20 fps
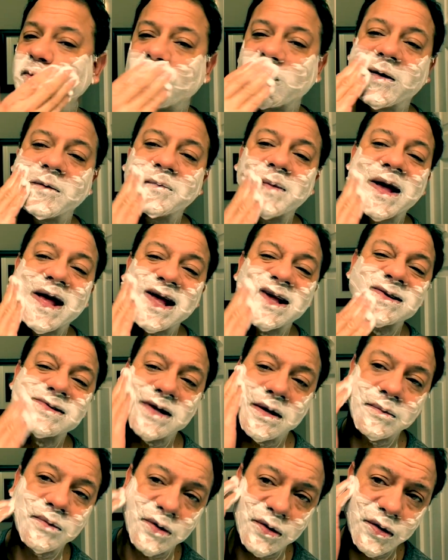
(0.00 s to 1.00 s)
for pass
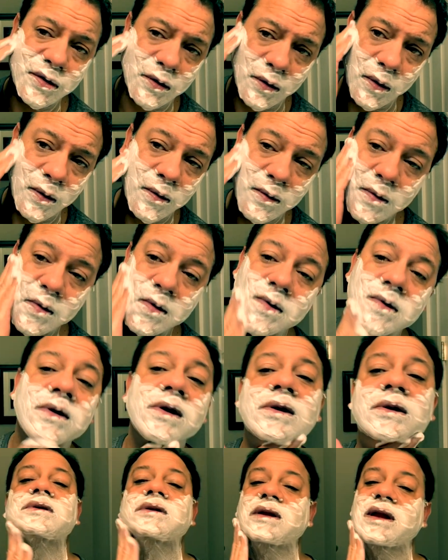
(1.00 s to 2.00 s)
number two.
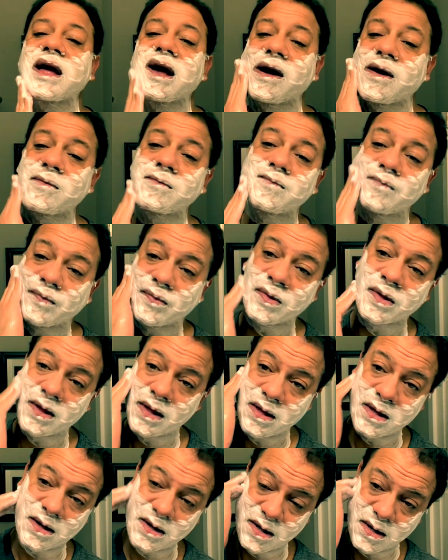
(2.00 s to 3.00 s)
Now,
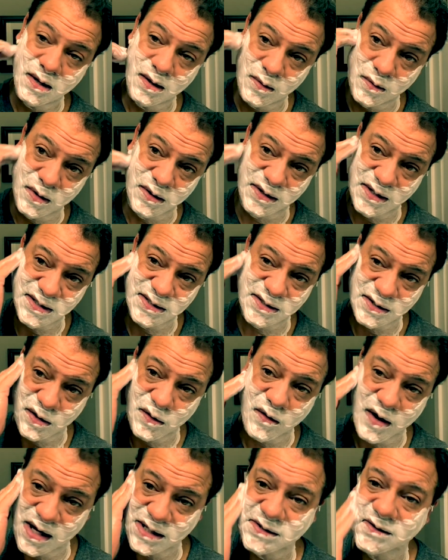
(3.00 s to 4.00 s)
with this
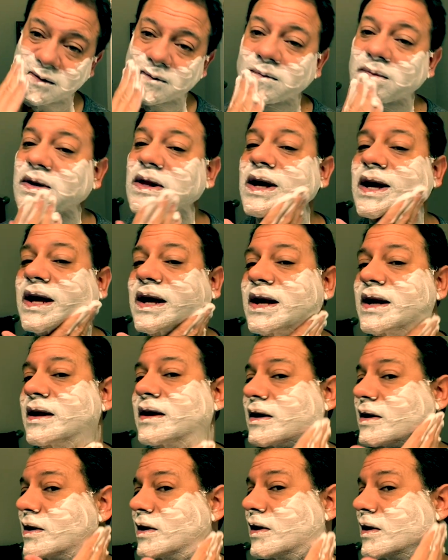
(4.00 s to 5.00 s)
aggressive blade
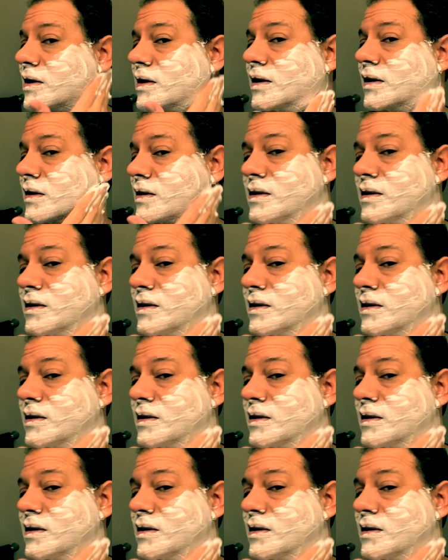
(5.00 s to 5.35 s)
here,